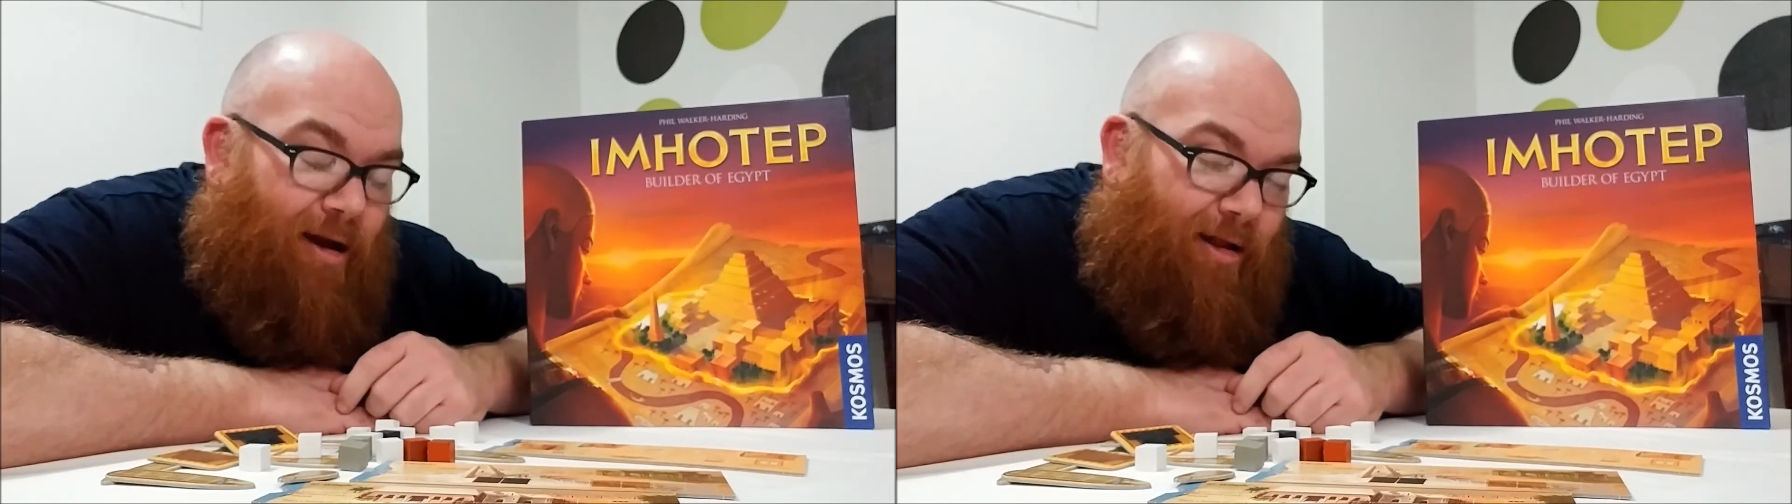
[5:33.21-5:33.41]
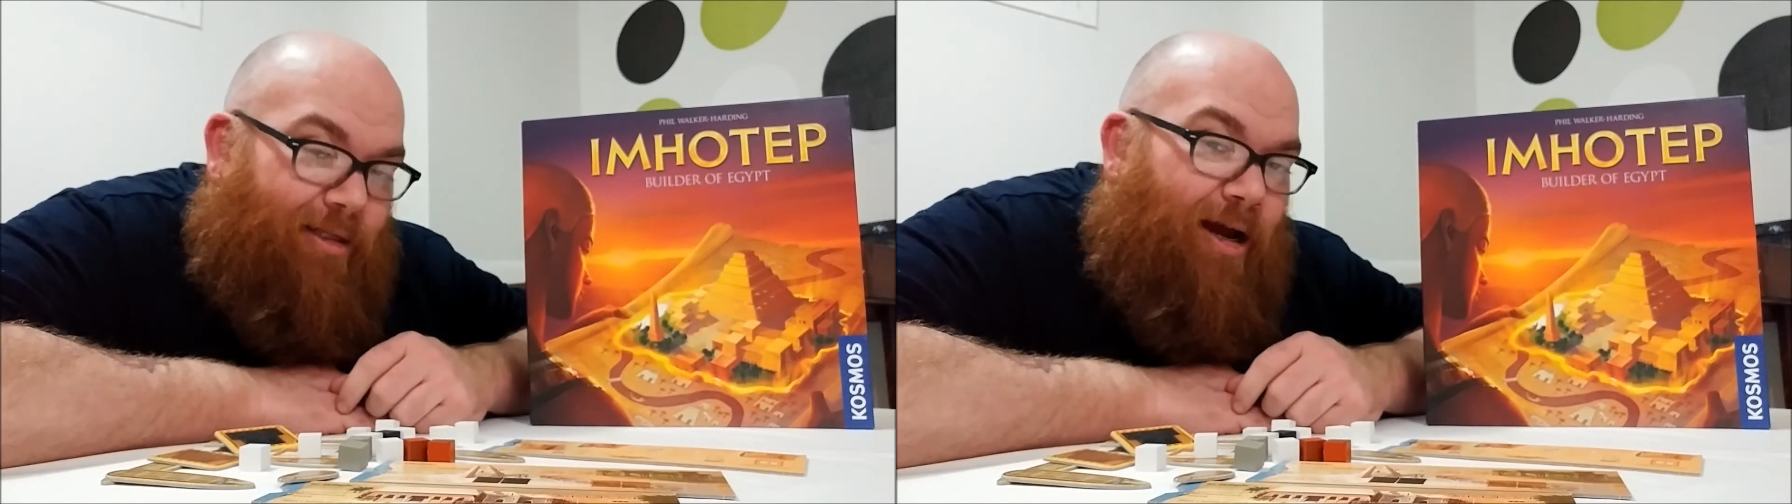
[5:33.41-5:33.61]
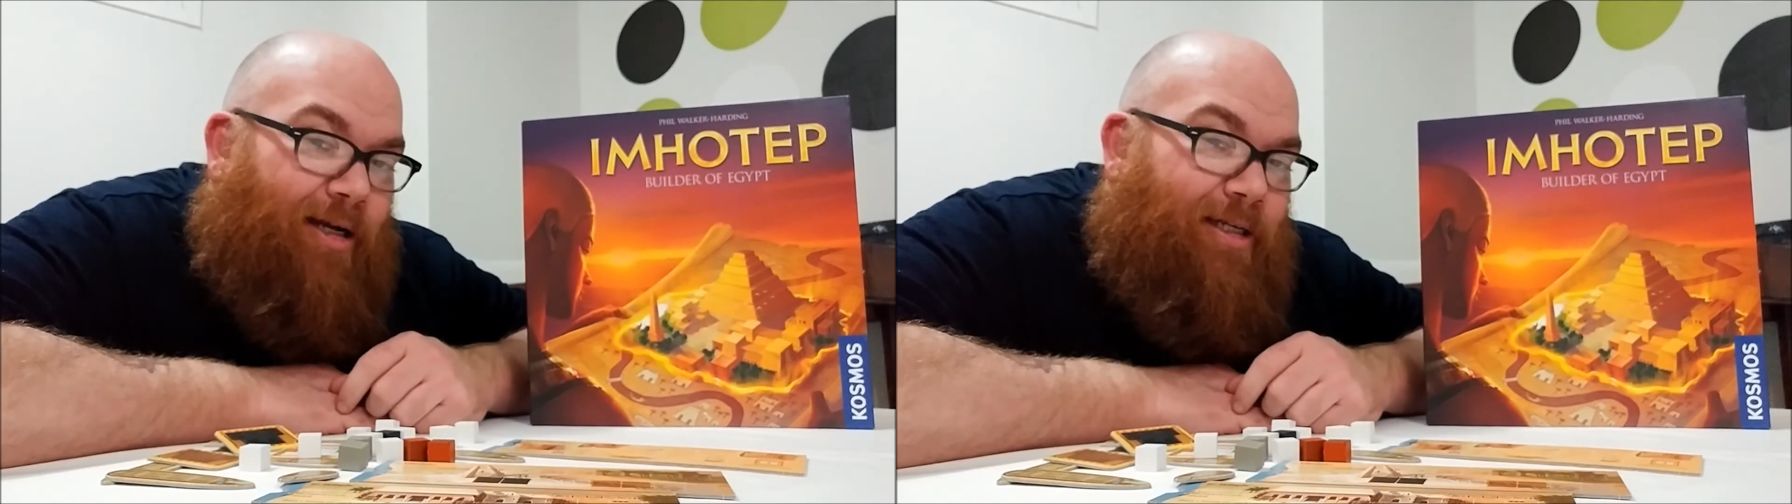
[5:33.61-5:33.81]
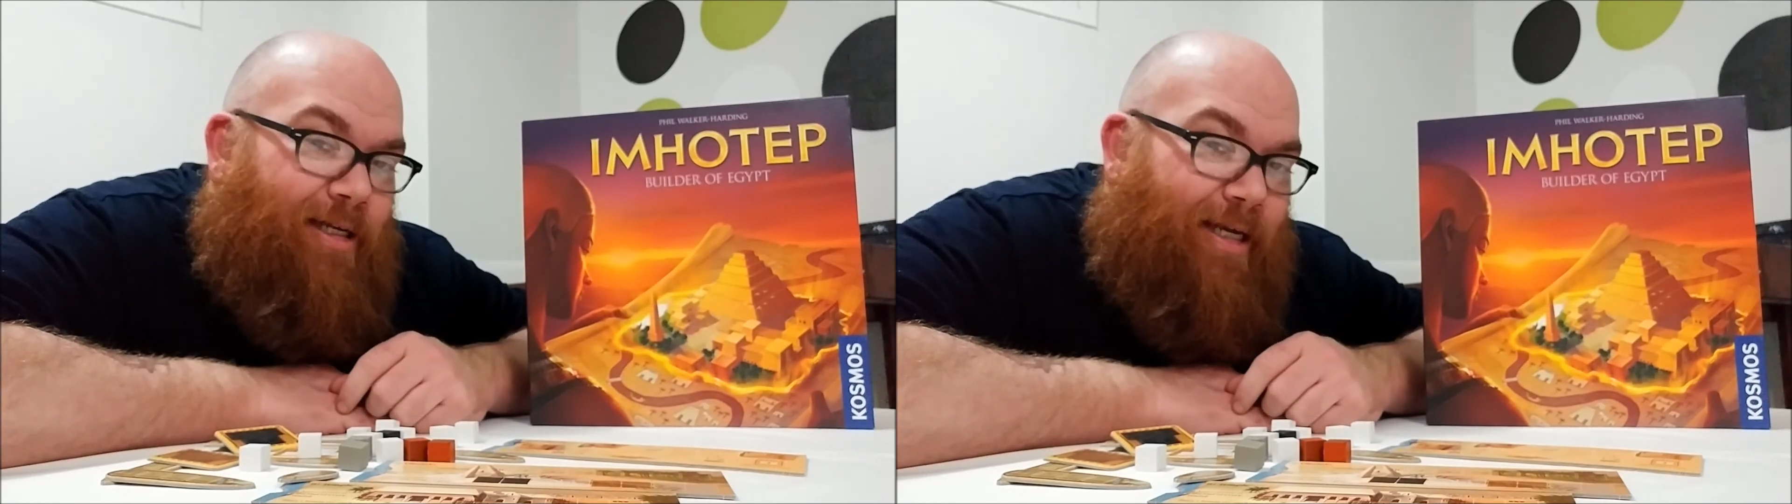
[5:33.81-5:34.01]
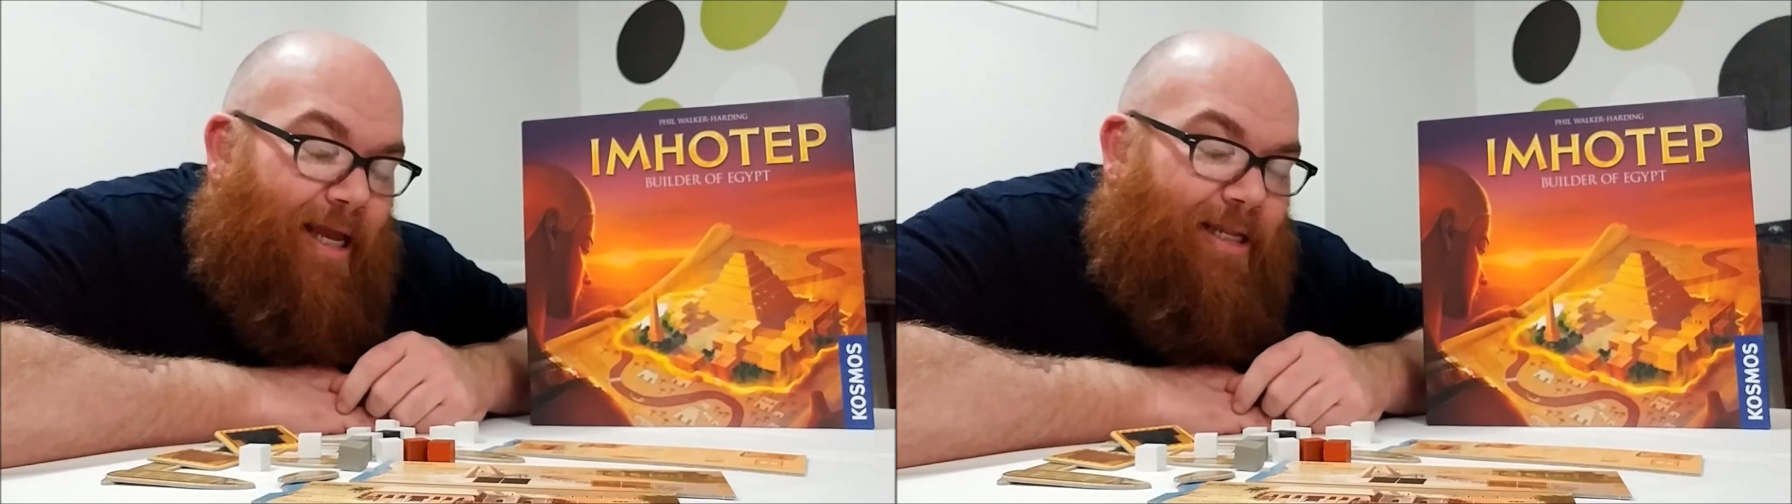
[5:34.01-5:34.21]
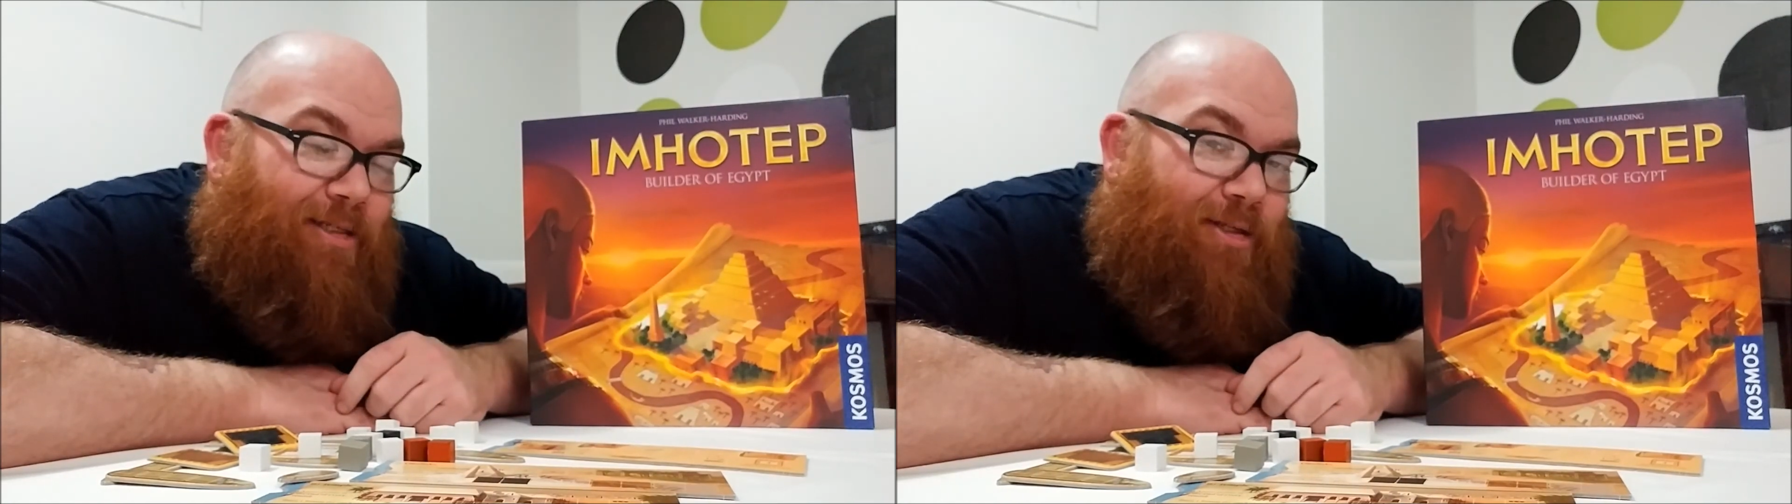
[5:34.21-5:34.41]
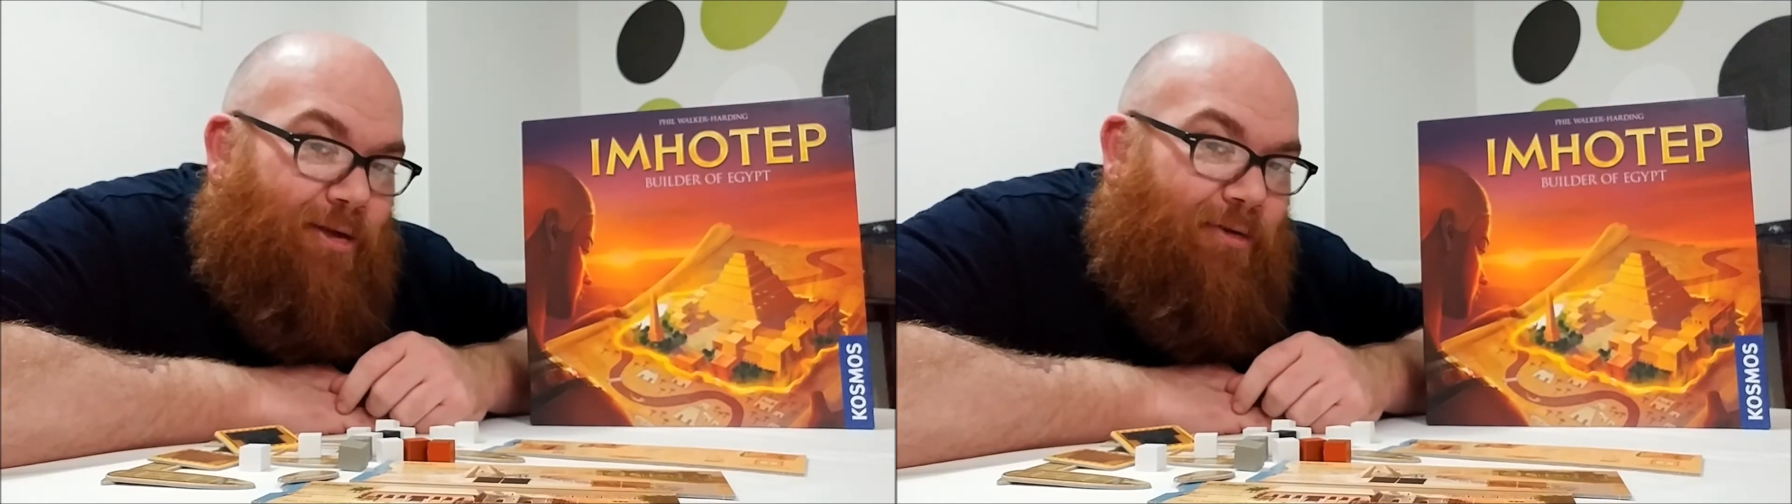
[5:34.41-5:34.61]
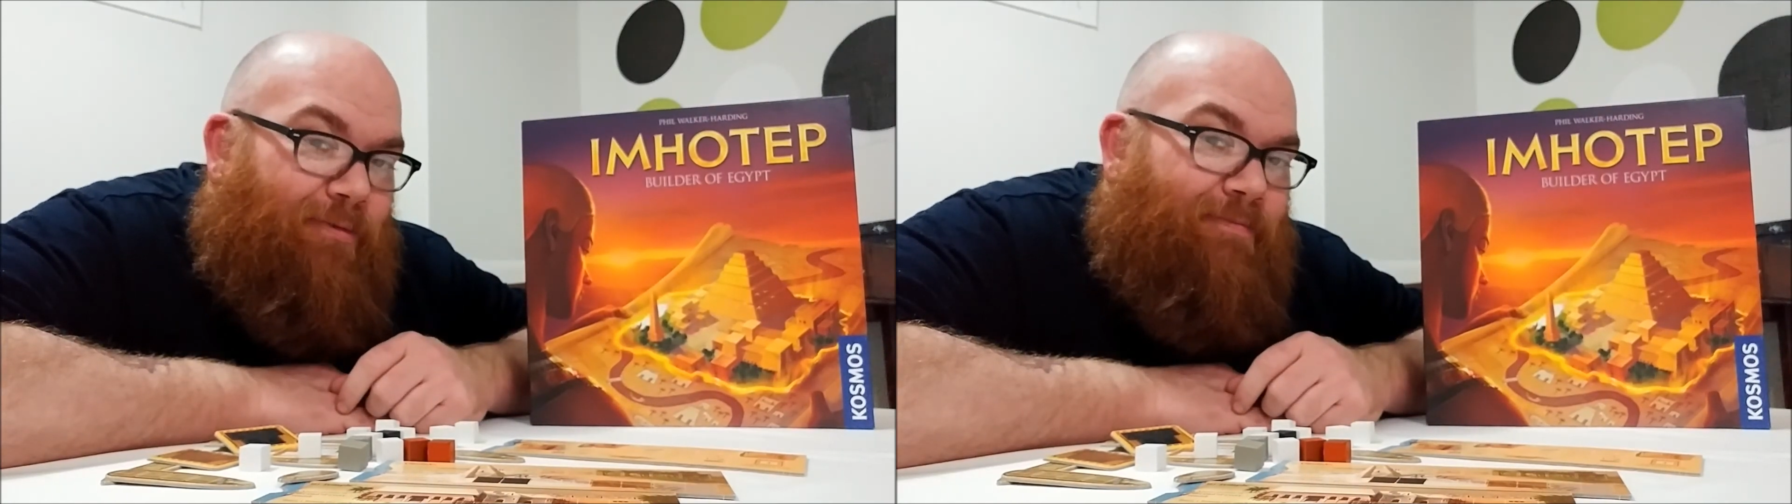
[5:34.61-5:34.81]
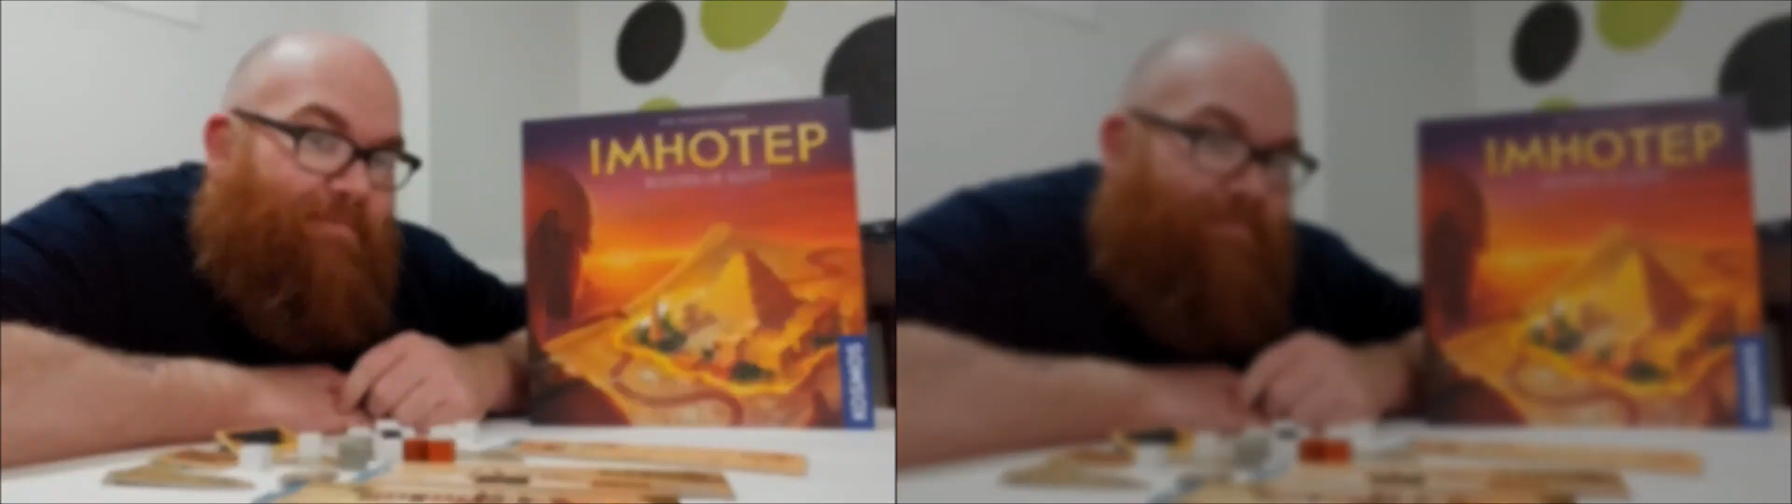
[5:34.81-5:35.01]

I'll talk to you again soon.